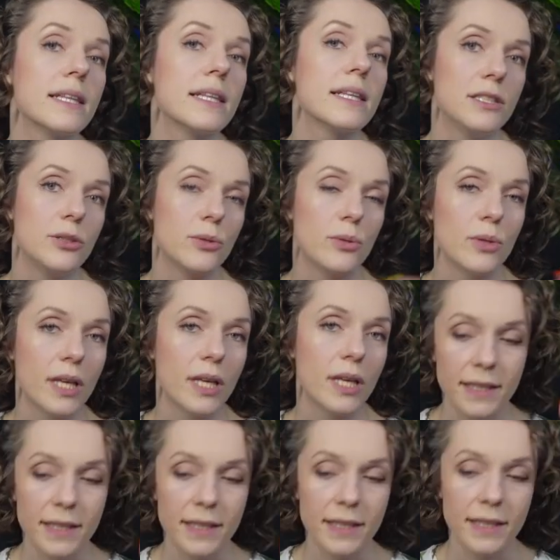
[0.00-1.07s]
that you
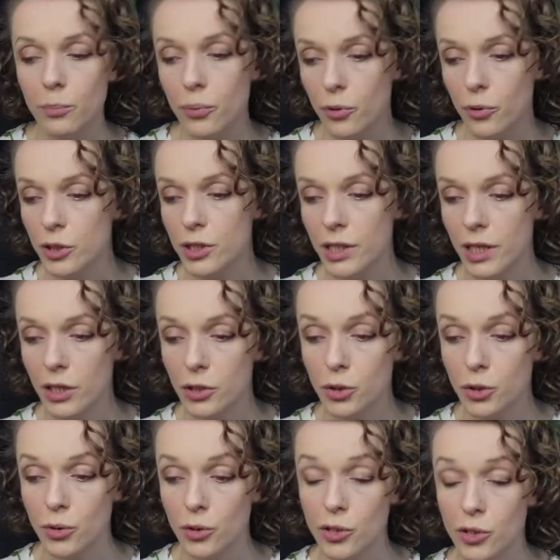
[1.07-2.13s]
can then put
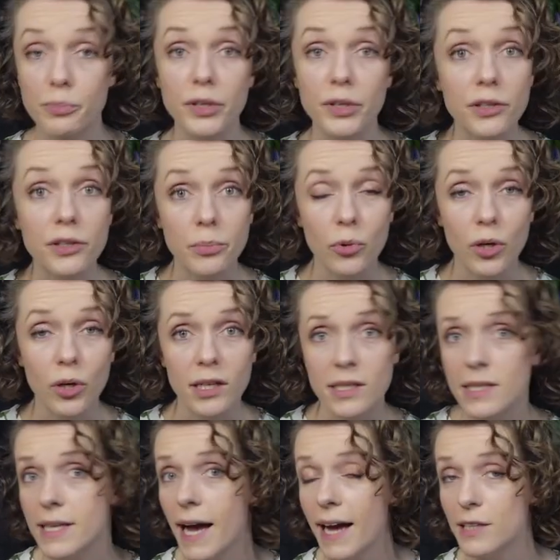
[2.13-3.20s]
into your sprint reports
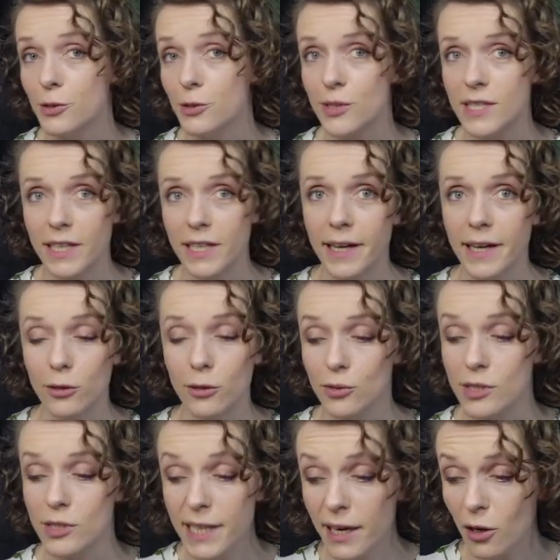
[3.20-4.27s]
that you send out to
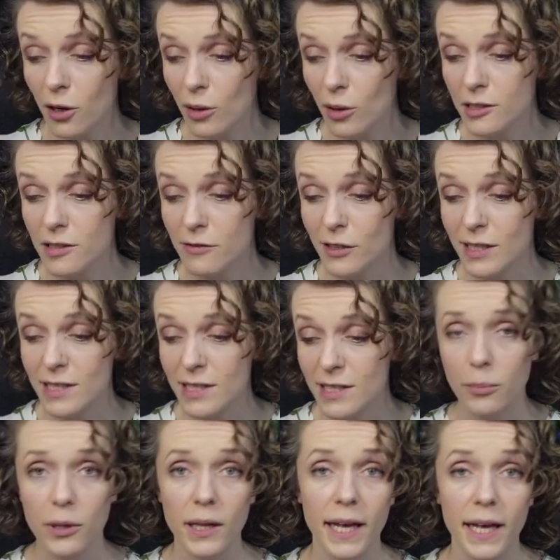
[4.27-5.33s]
stakeholders, for
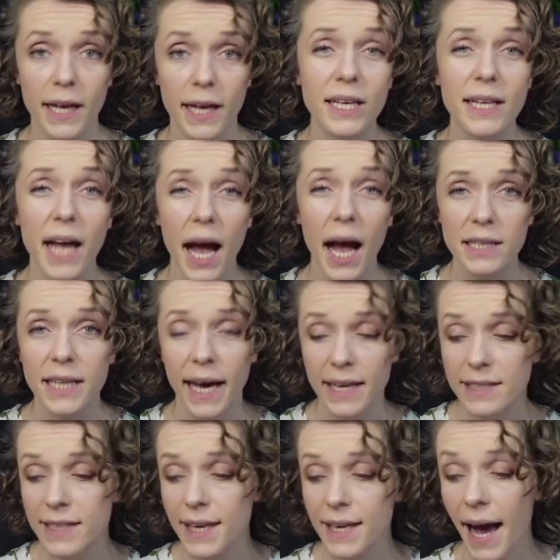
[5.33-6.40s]
example, and you can
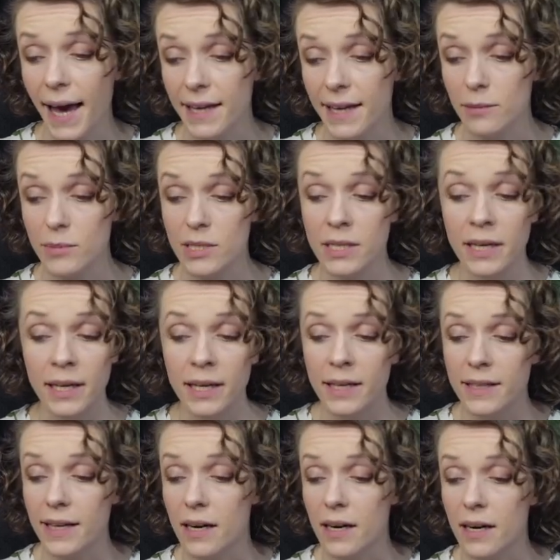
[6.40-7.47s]
highlight the items
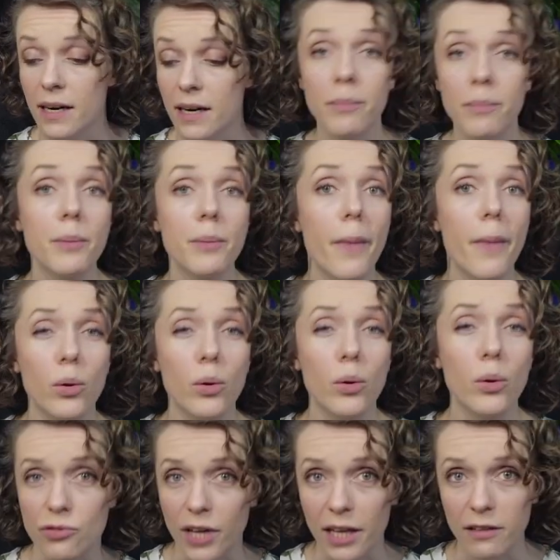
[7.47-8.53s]
that are maybe
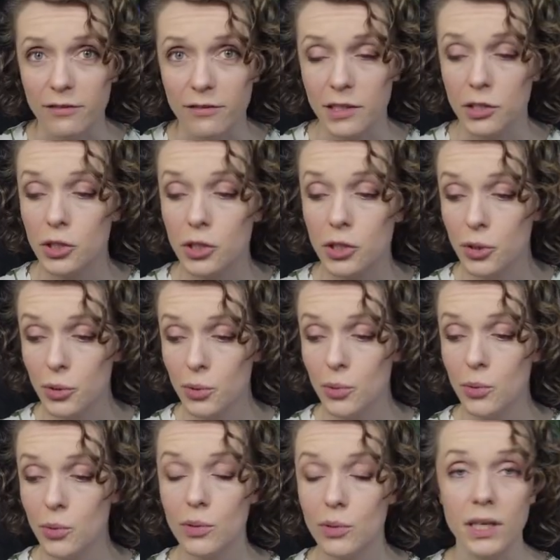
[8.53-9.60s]
most relevant
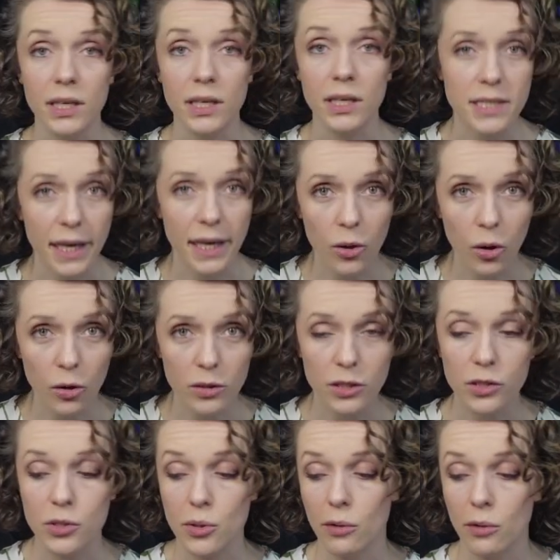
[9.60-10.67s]
to the
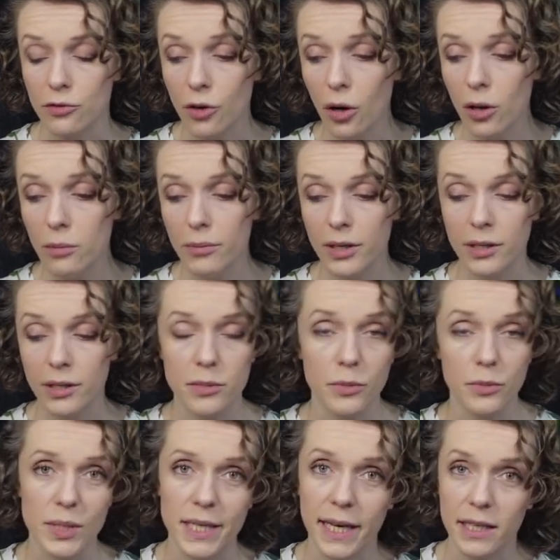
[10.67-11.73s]
stakeholders overall, because
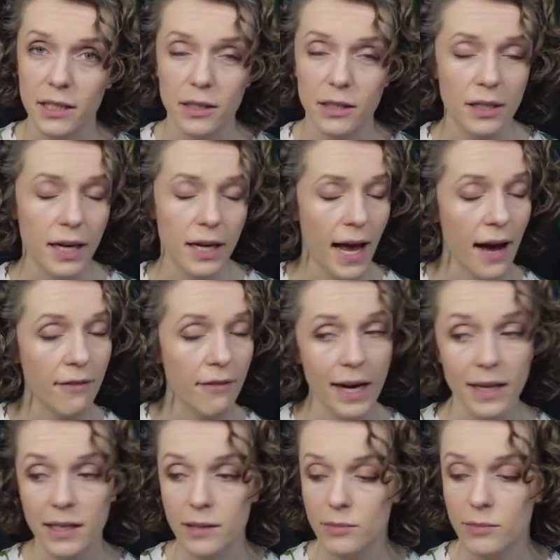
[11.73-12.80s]
most likely you're going to have
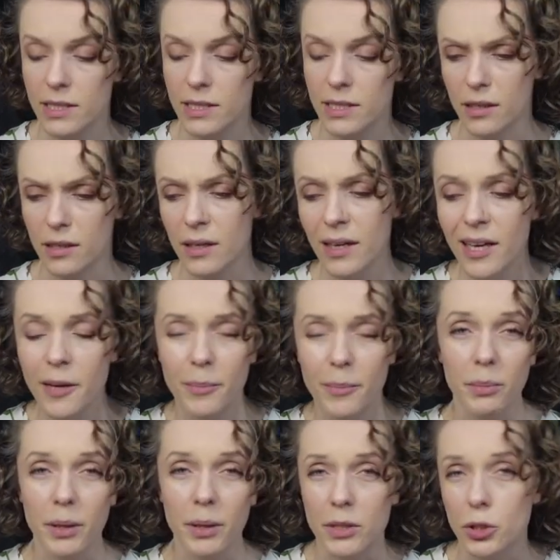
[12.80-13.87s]
items that are
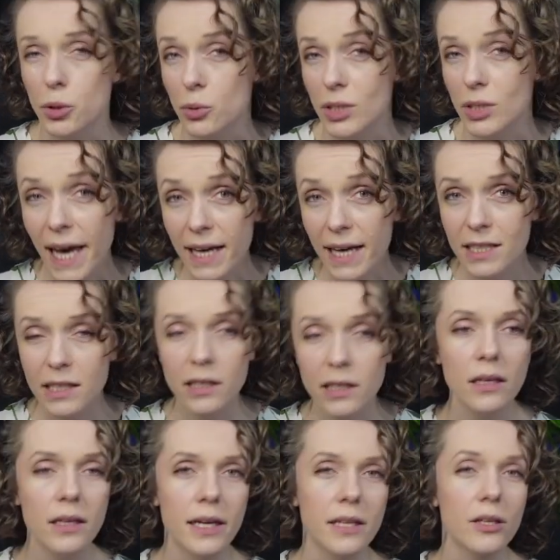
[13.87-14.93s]
maybe a bit too
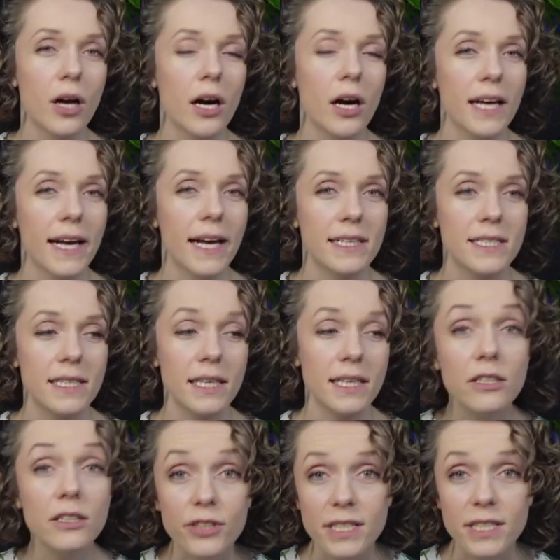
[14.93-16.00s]
technical and not as
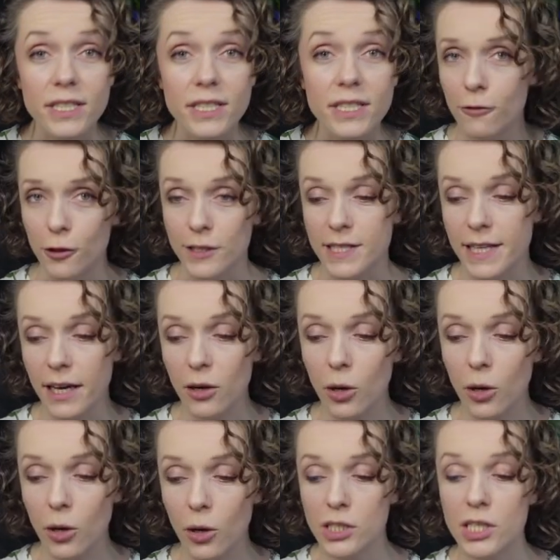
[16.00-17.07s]
interesting for the
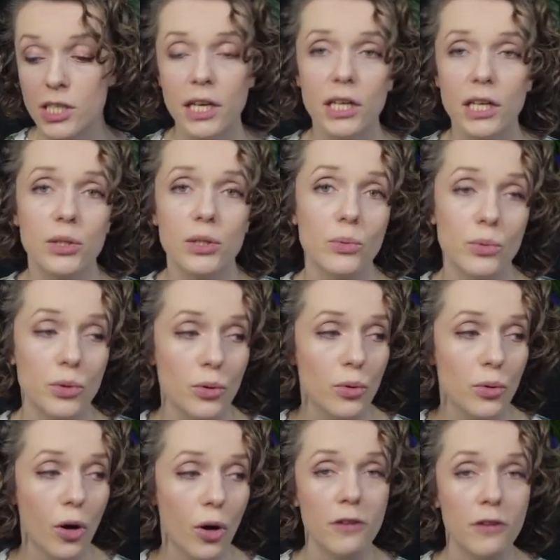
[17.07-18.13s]
stakeholders. So
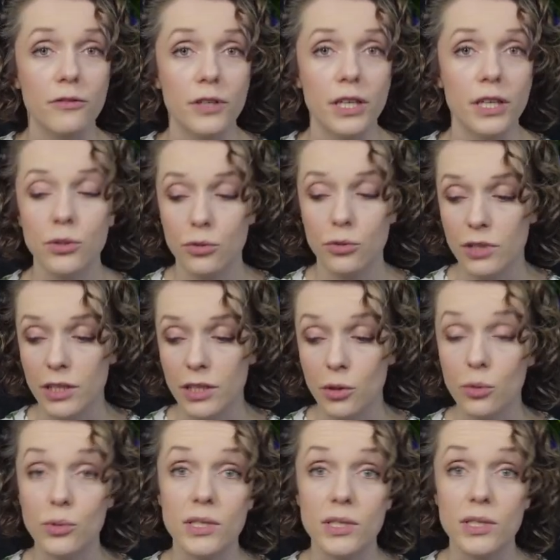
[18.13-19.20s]
you are free to really
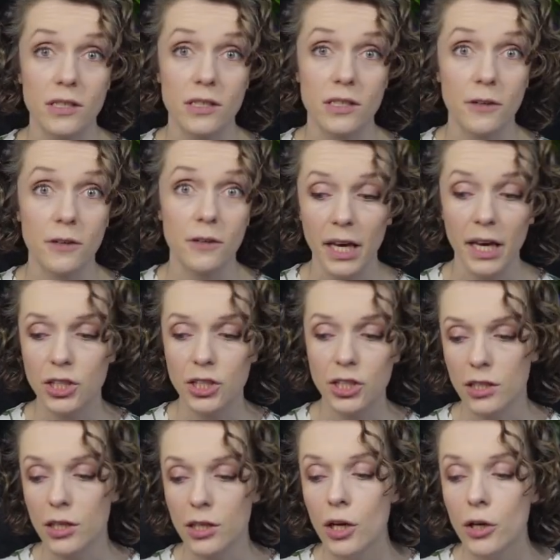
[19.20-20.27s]
use this
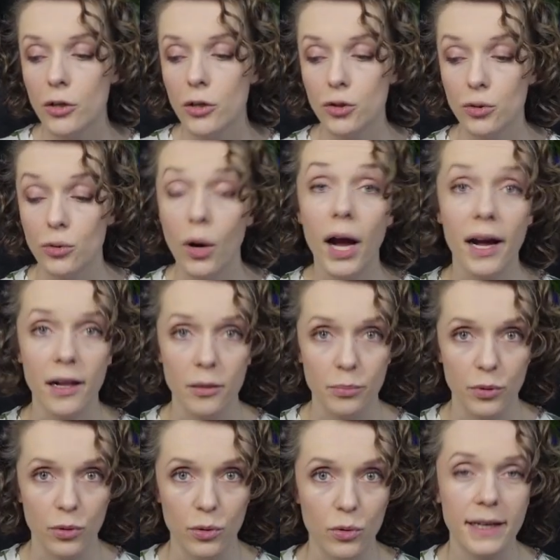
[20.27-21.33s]
information to
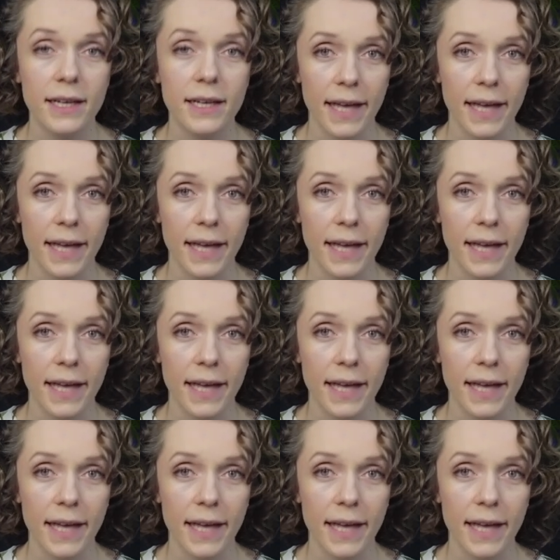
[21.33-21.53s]
help you